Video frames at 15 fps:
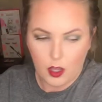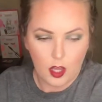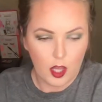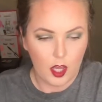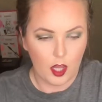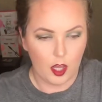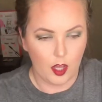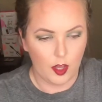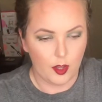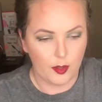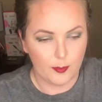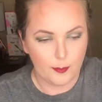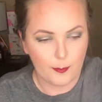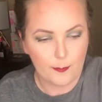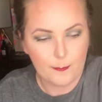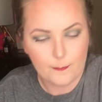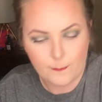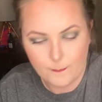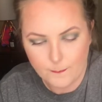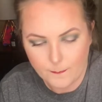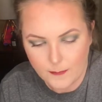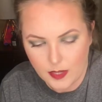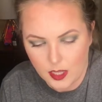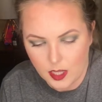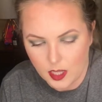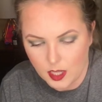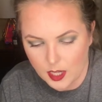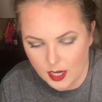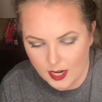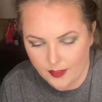And
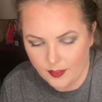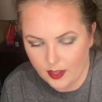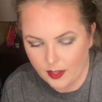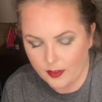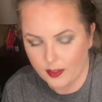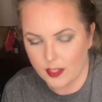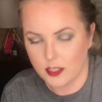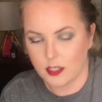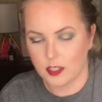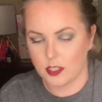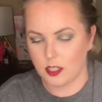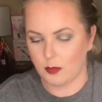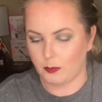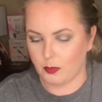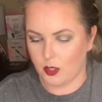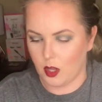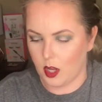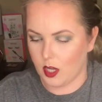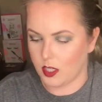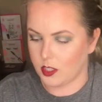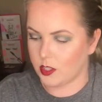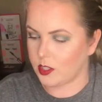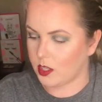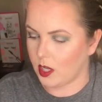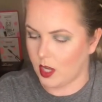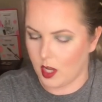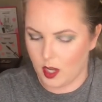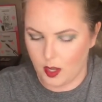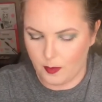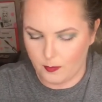then this is the blonde
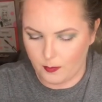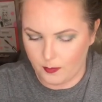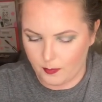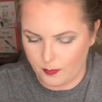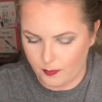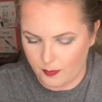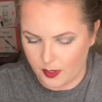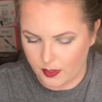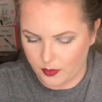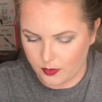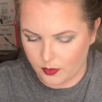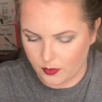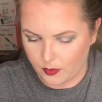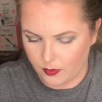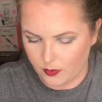pencil.